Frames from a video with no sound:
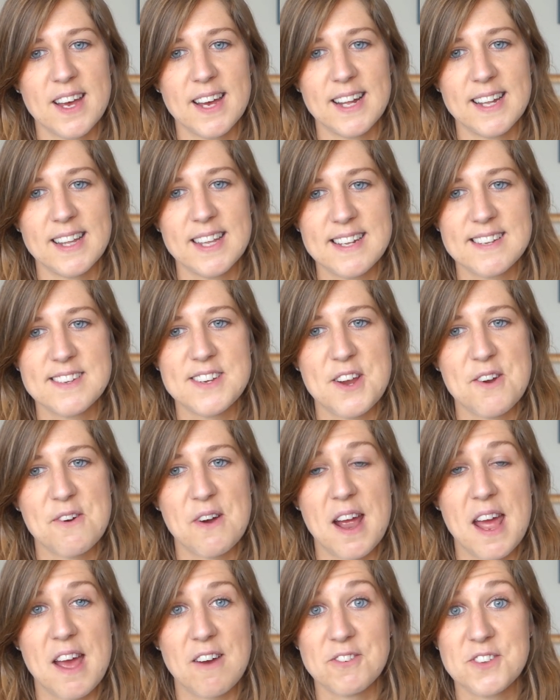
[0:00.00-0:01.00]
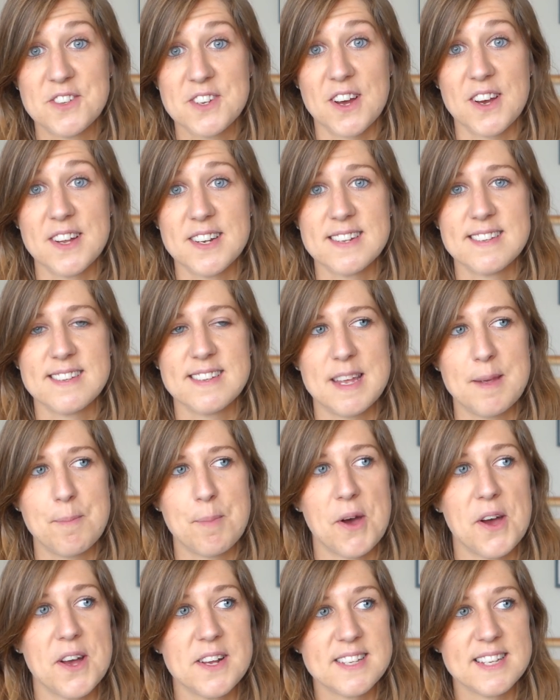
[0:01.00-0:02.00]
And this year I have started to see
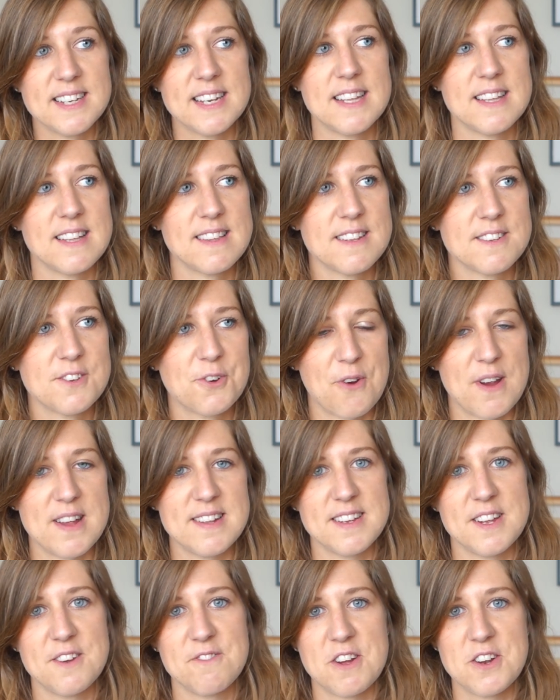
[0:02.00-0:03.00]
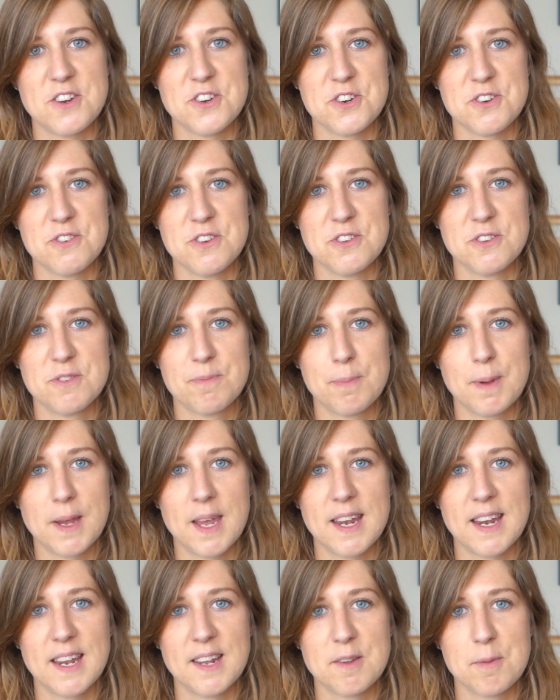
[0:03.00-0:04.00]
personally that this crazy adventure is
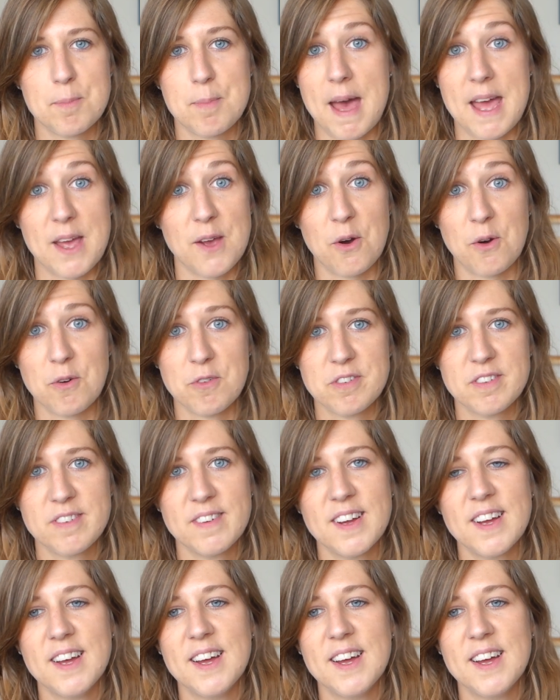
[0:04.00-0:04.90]
beginning to pay off,